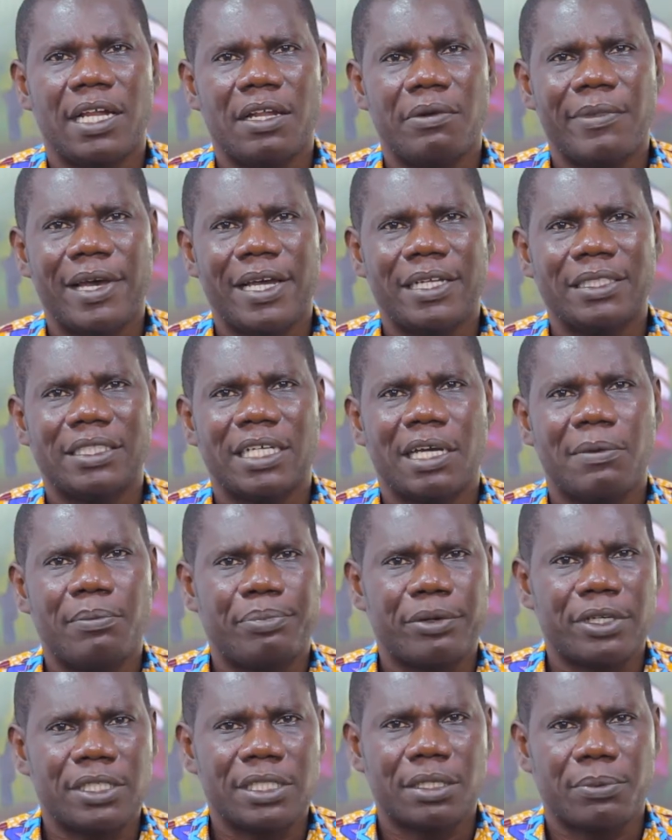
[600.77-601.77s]
element
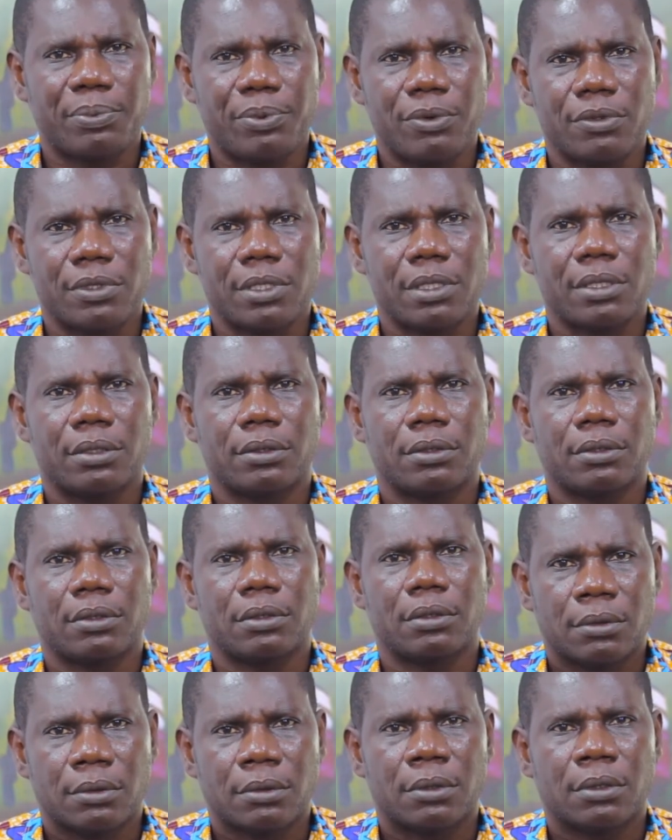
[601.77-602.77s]
and principles.
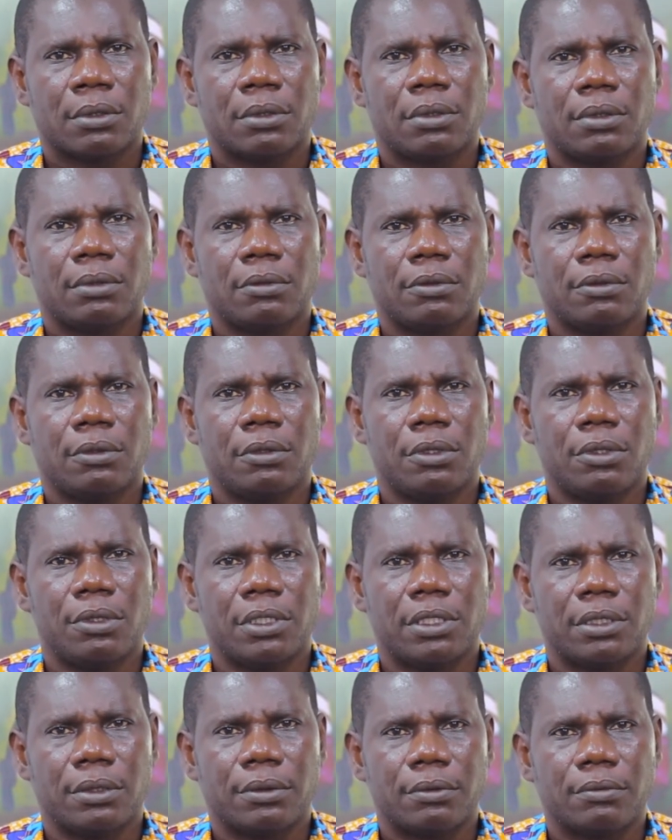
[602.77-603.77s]

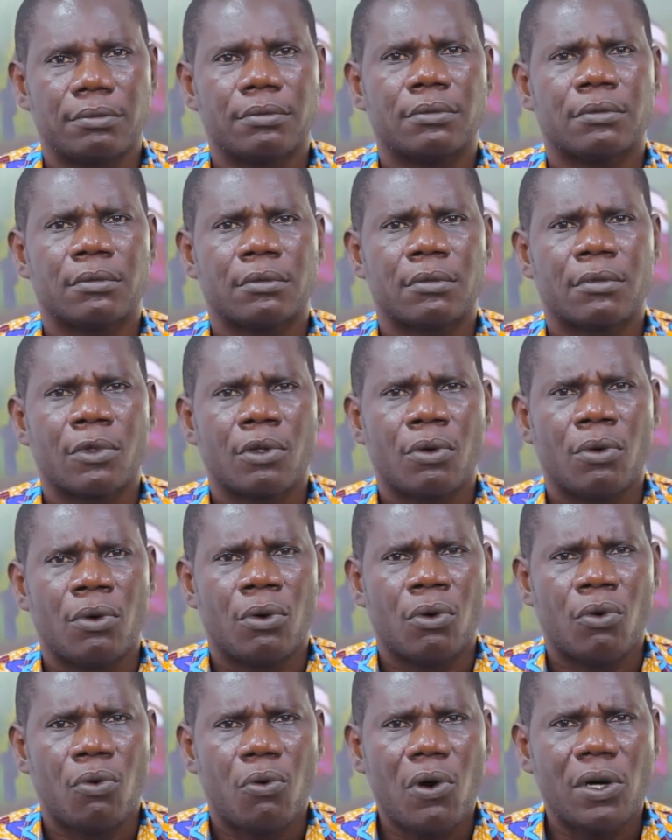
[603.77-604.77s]
Good.
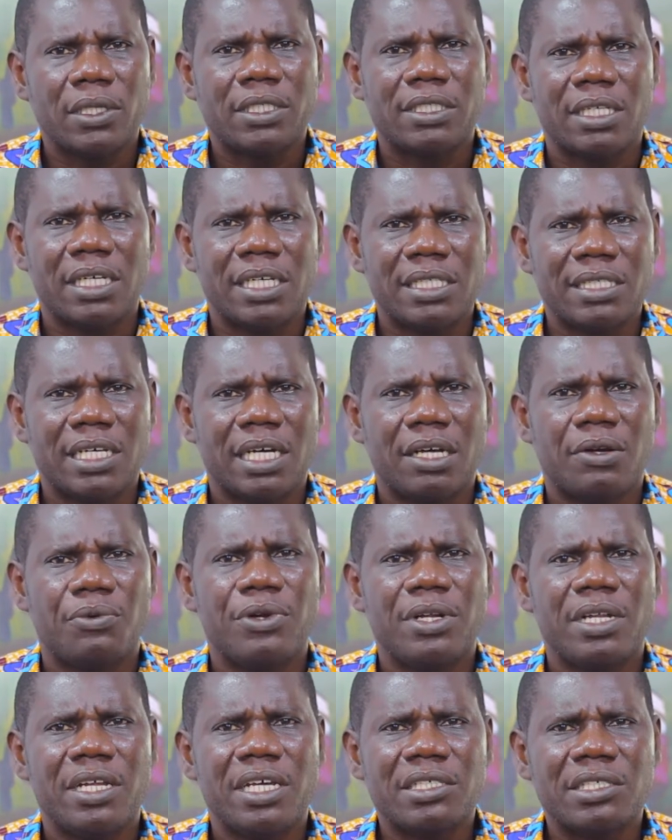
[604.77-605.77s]
What is the
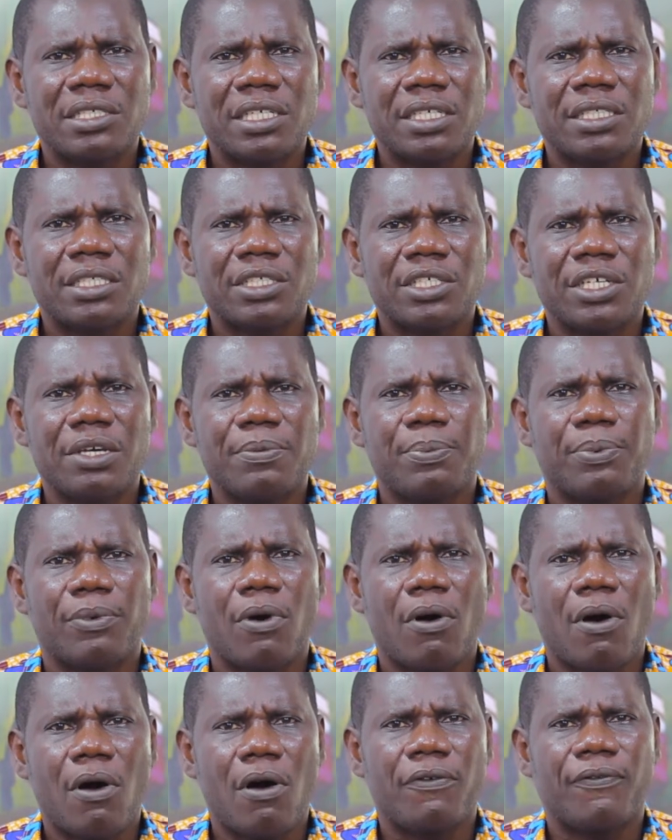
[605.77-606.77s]
relationship
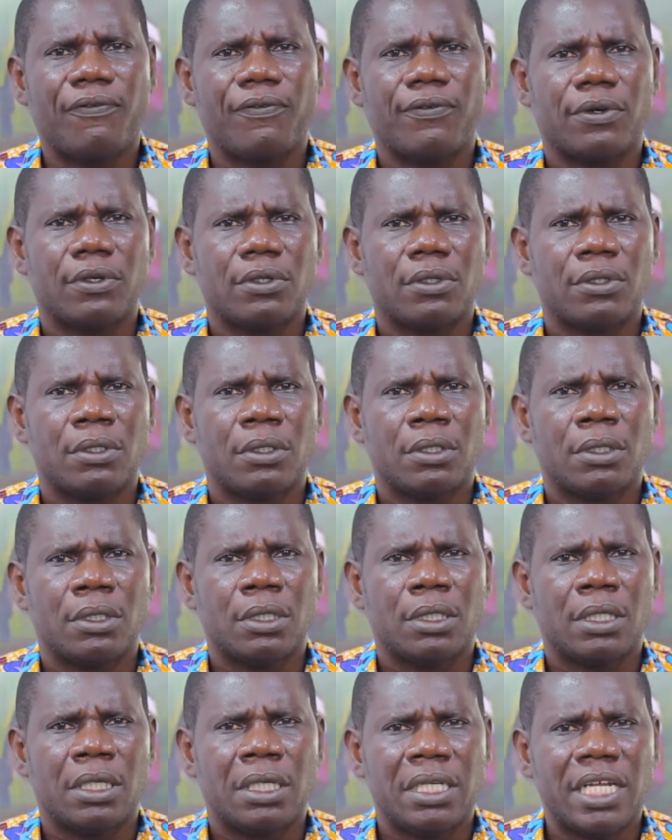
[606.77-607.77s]
of
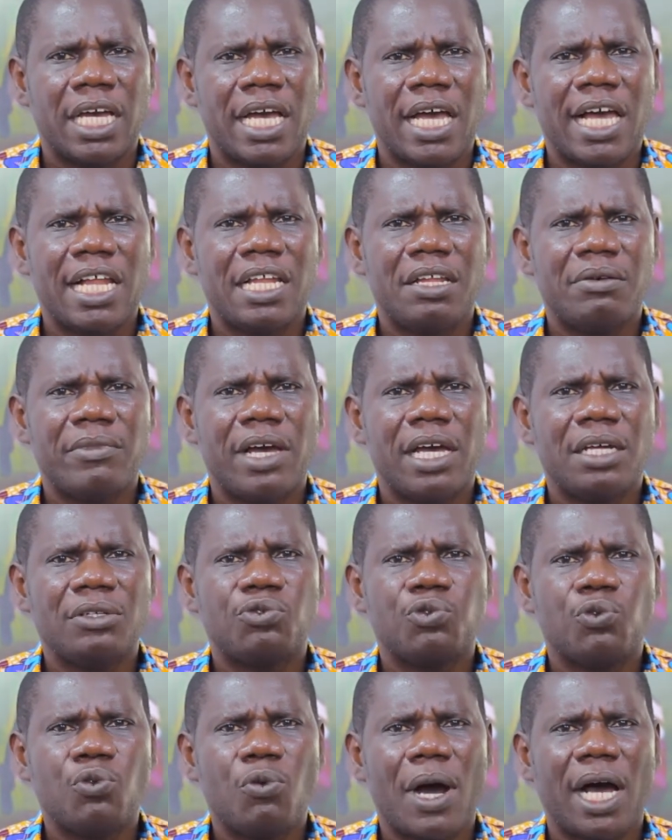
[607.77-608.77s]
the
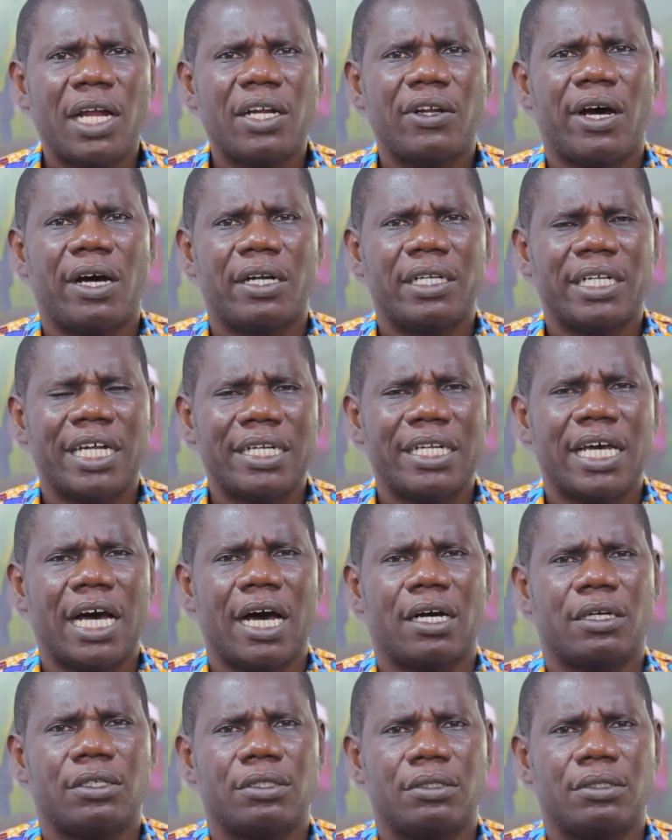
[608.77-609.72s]
element to one another?